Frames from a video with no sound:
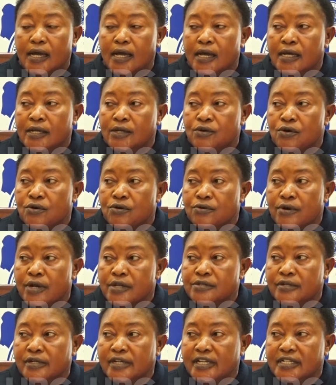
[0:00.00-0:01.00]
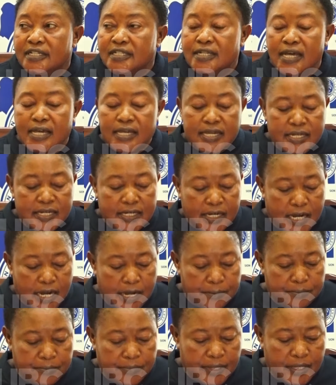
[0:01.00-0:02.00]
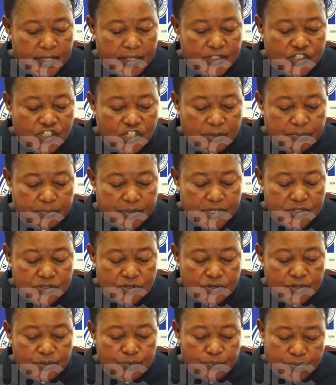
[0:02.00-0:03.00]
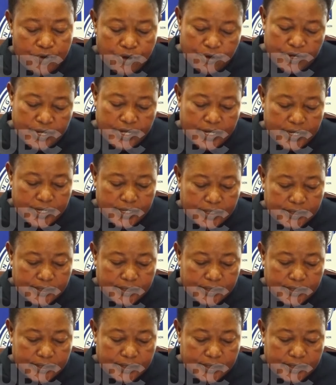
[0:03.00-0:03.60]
I congratulate the incoming chairperson board,